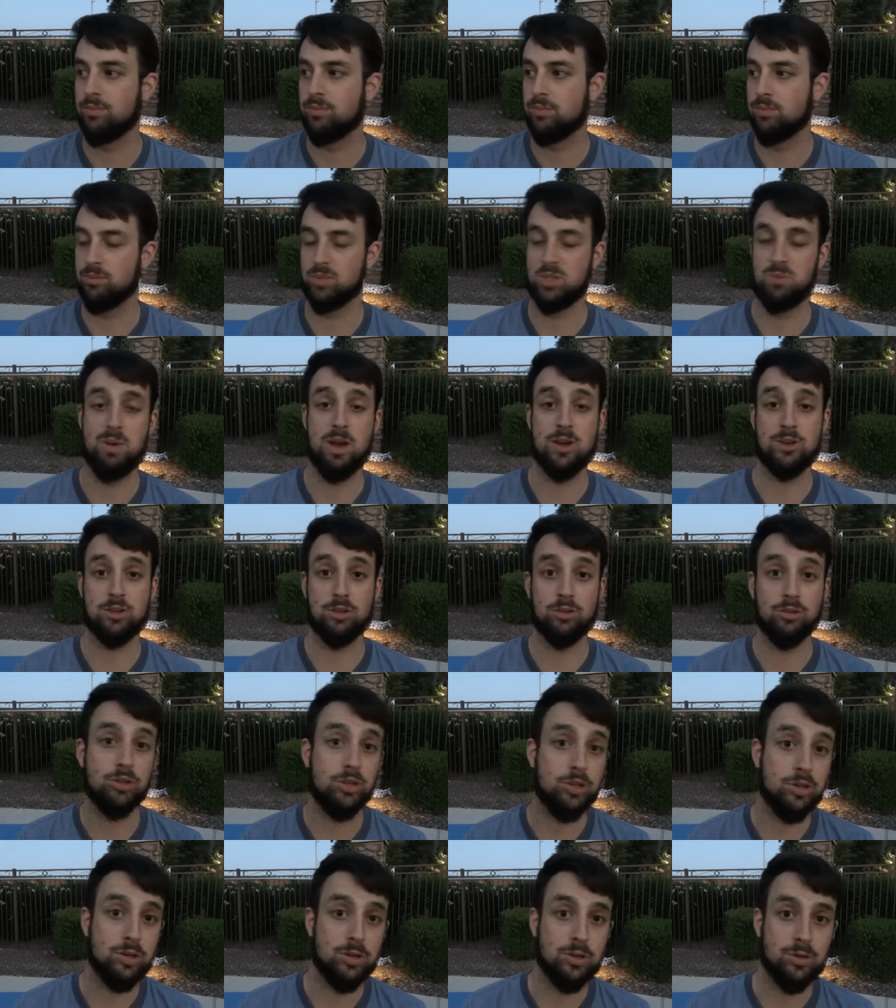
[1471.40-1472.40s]
special
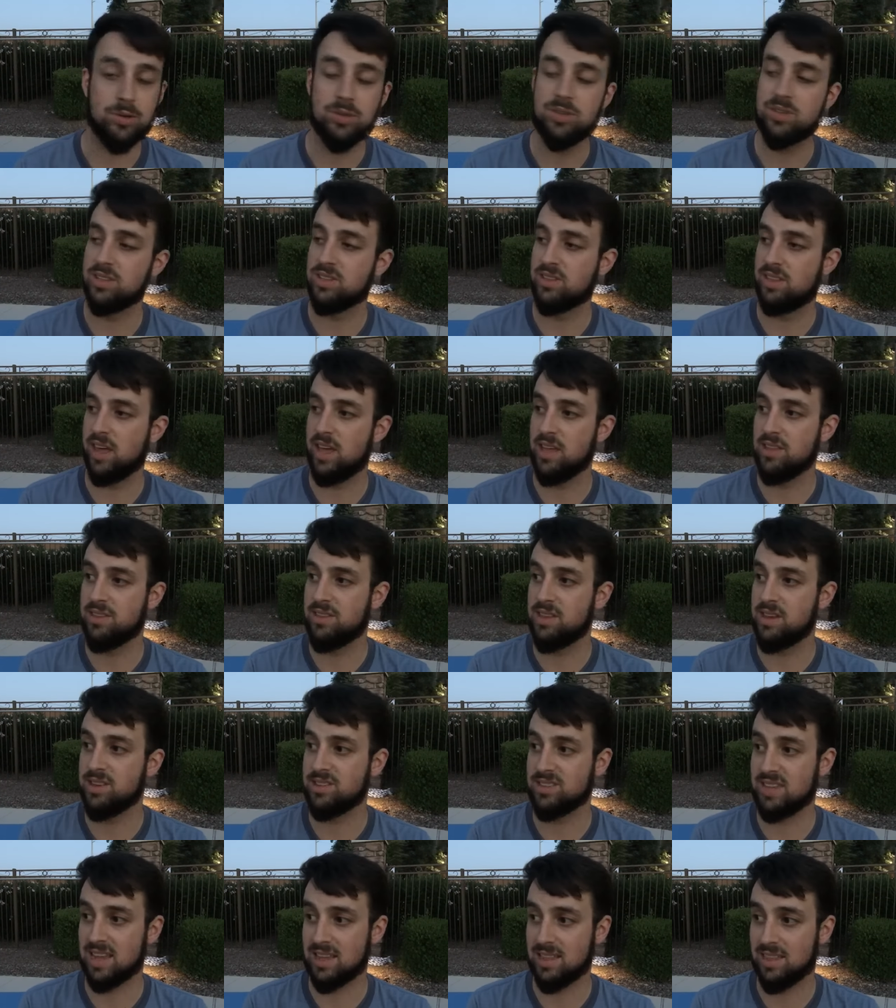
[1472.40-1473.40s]
news and, and
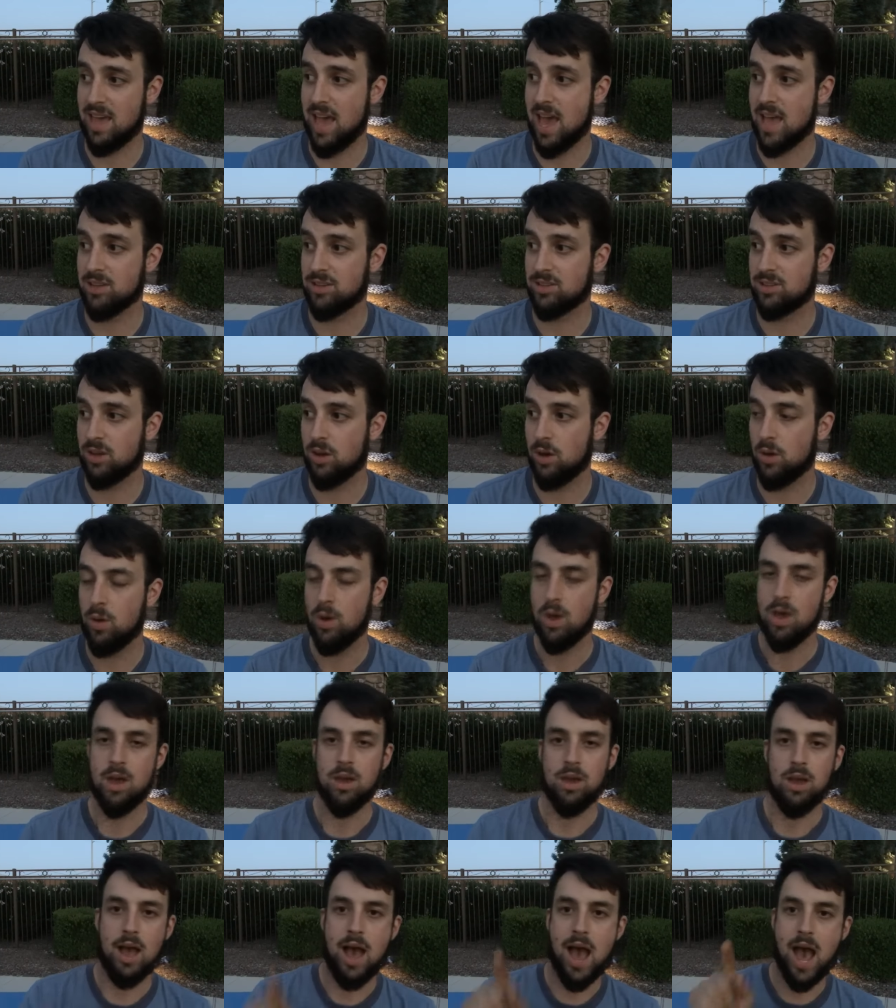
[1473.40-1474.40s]
things like that. So
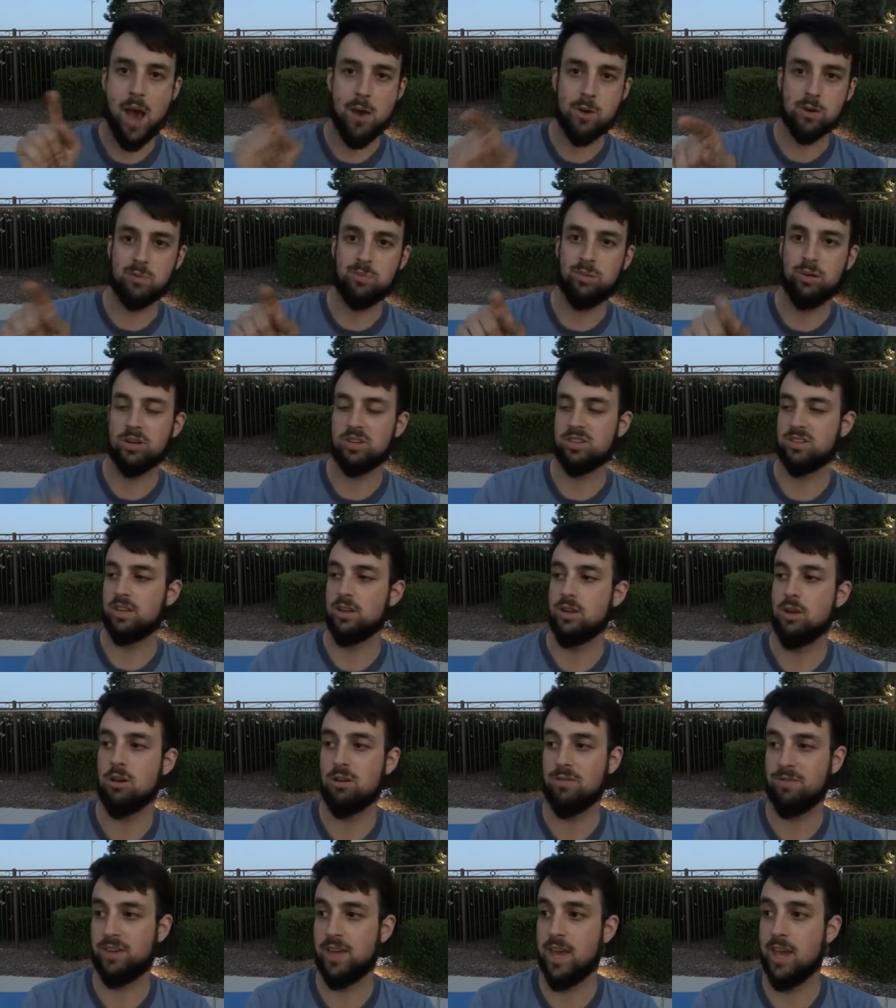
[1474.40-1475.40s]
I would push the
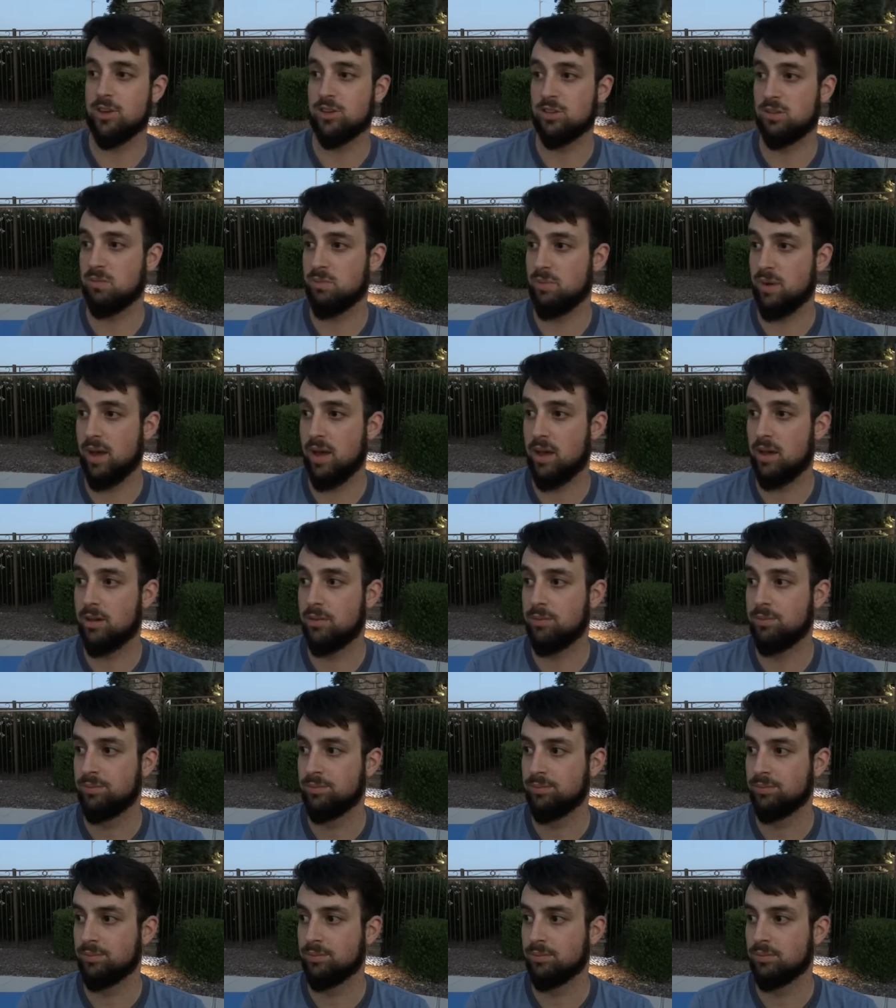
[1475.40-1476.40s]
notification bell
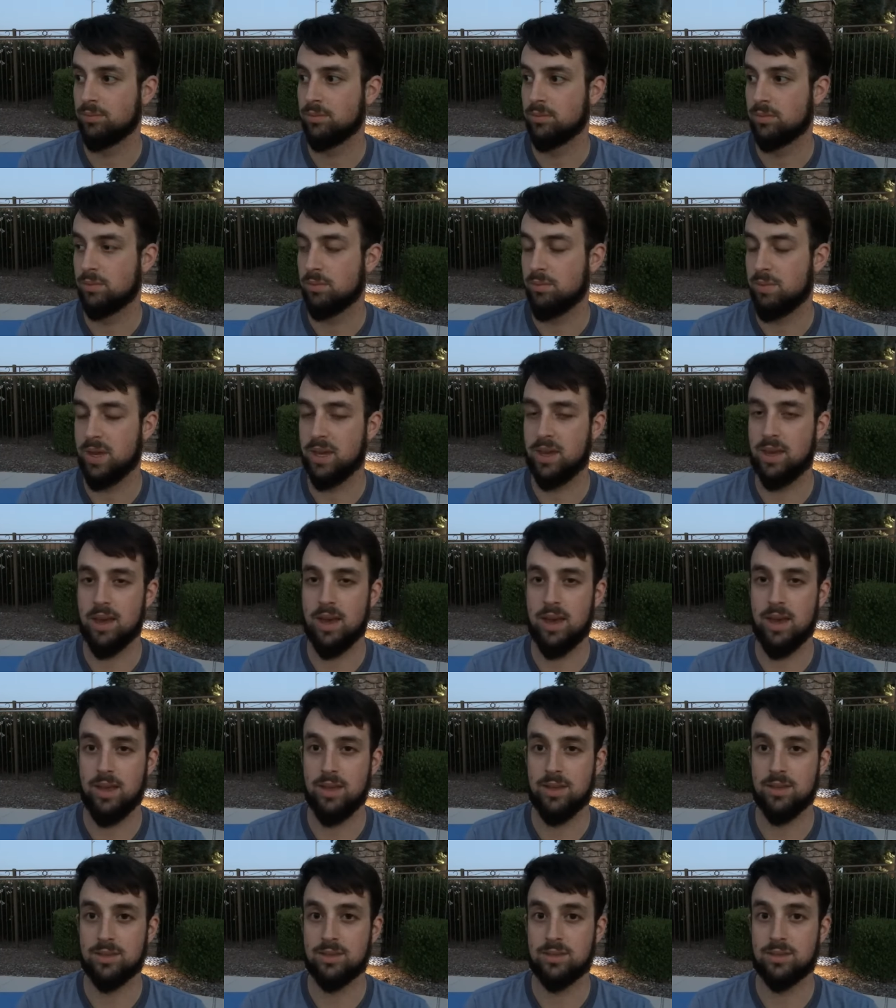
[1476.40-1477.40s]

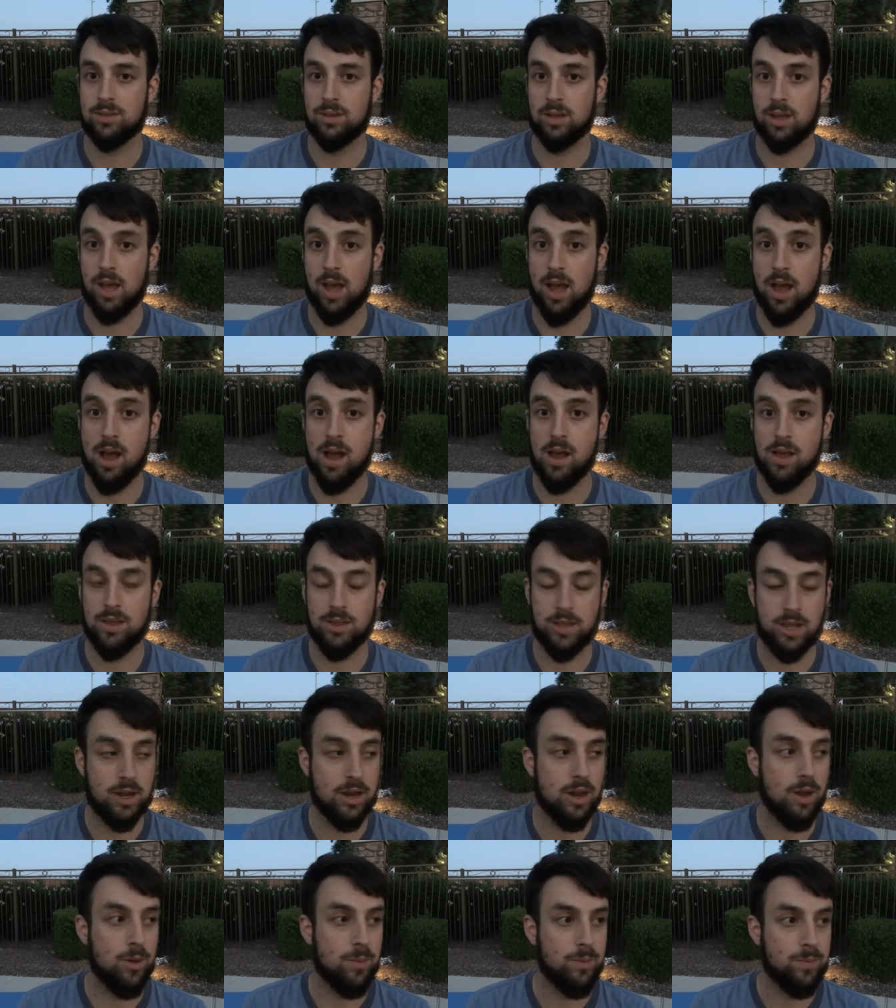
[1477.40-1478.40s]
because, you
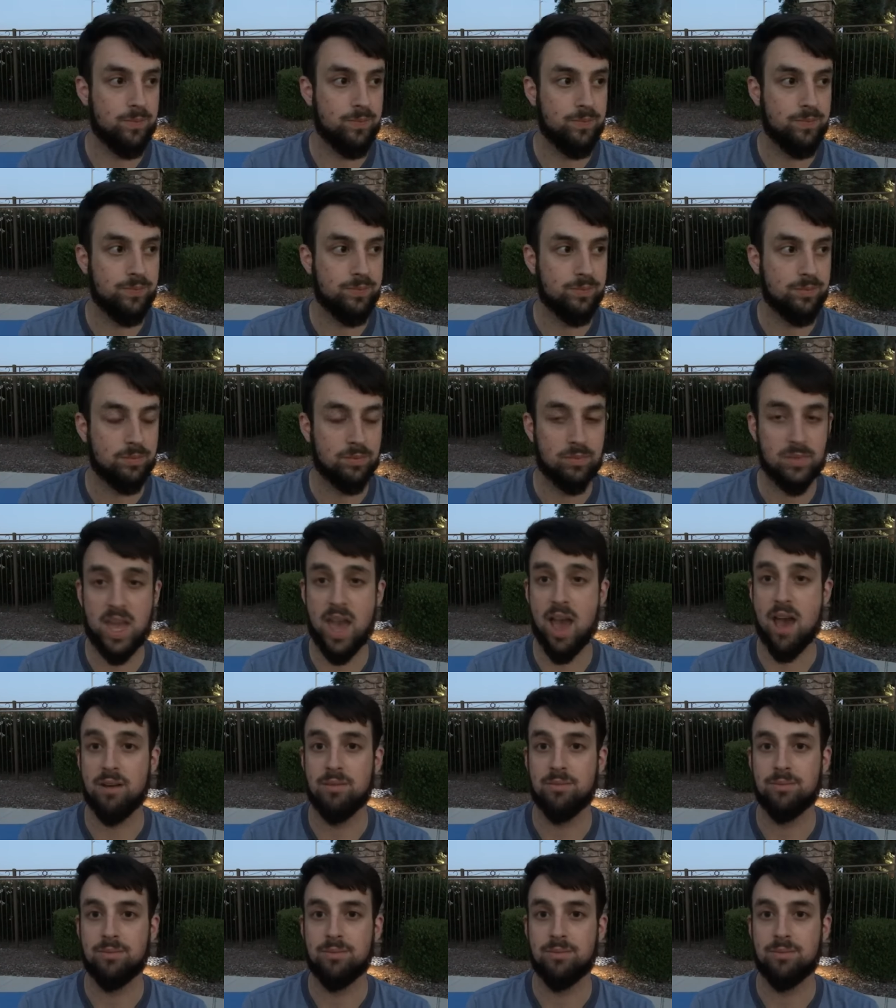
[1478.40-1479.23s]
know, yeah.